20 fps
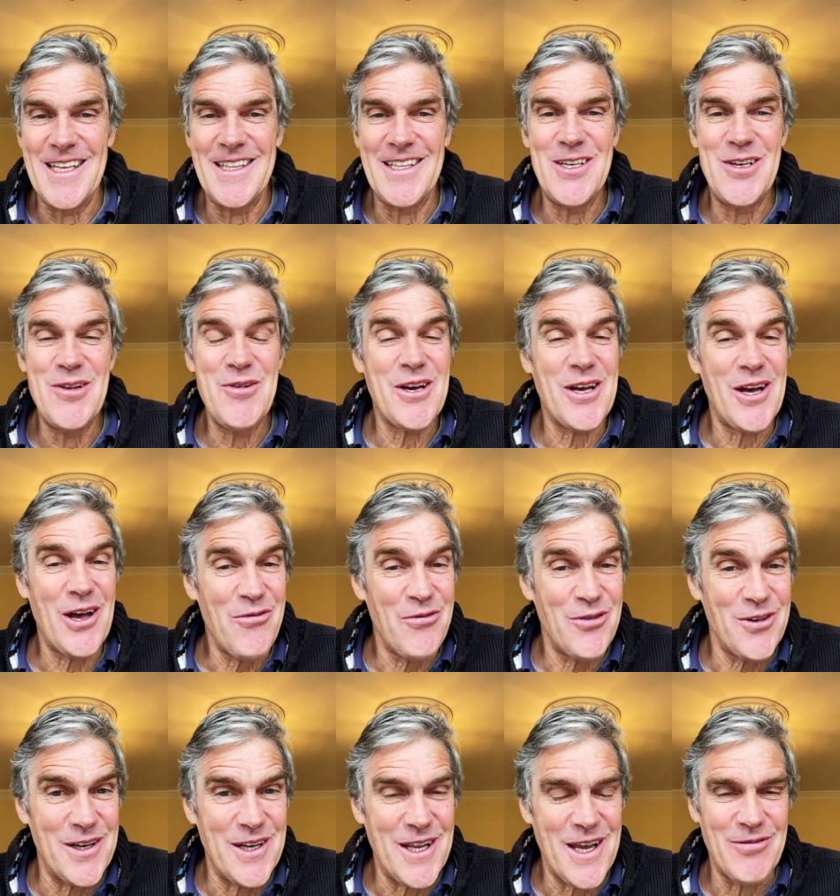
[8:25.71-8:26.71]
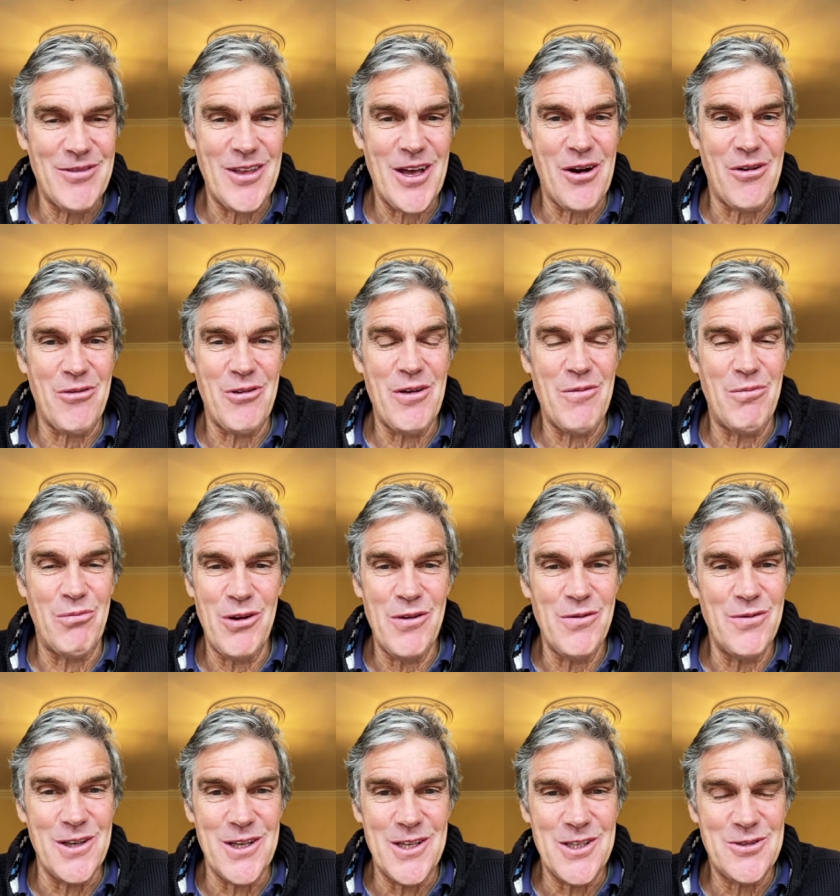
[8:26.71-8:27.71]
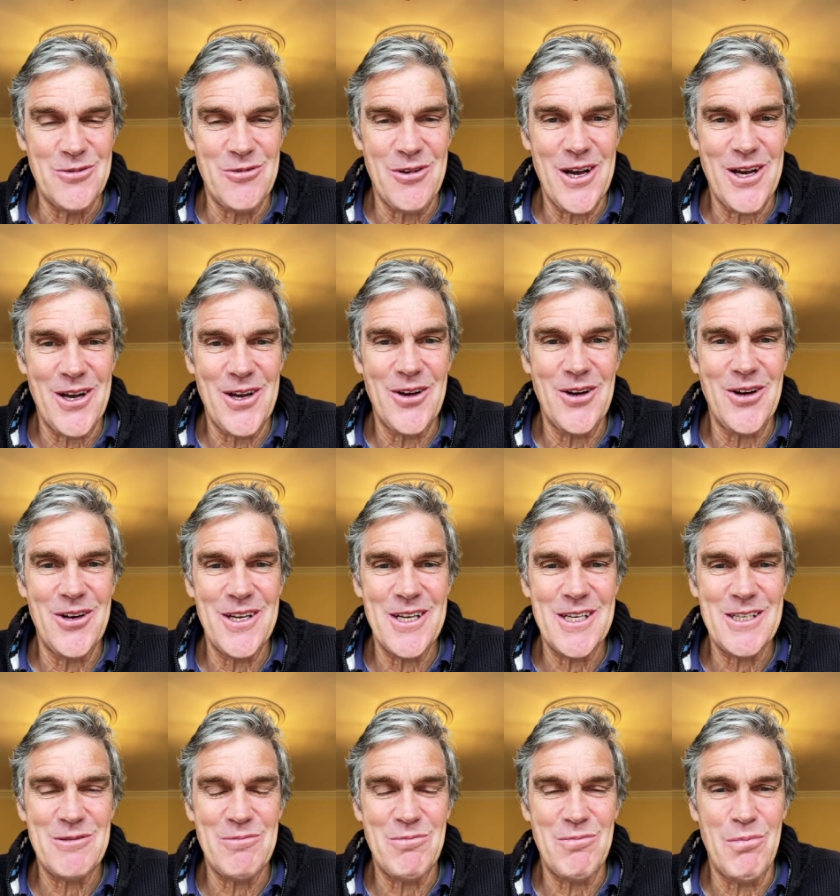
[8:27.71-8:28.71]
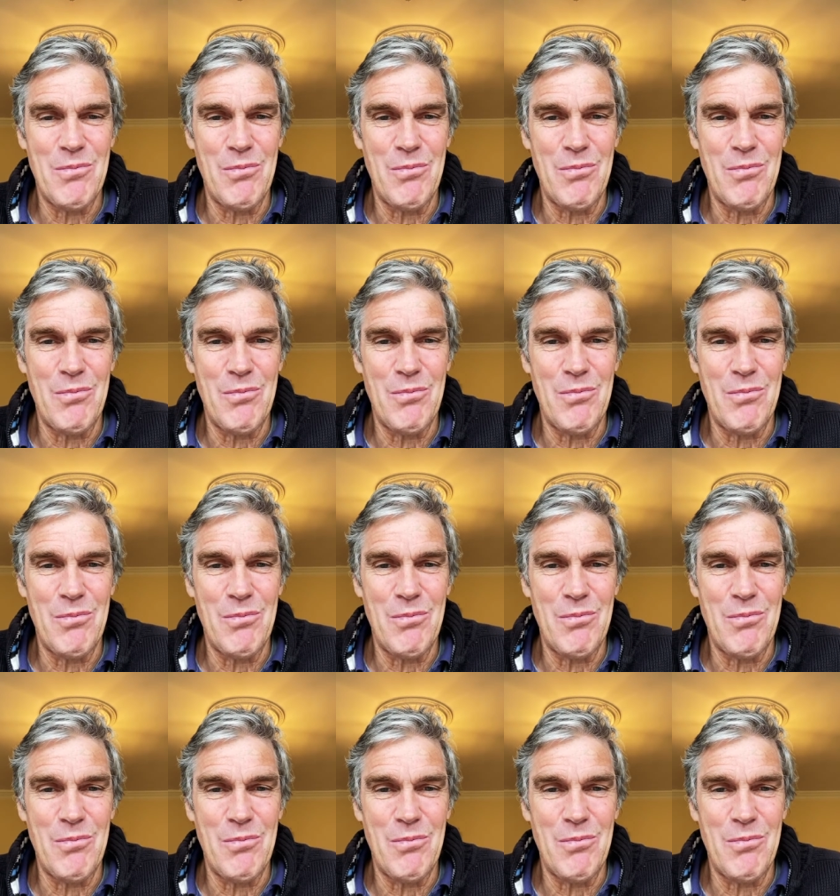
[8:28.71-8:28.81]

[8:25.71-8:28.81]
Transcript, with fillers: in the new covenant have that great privilege where God has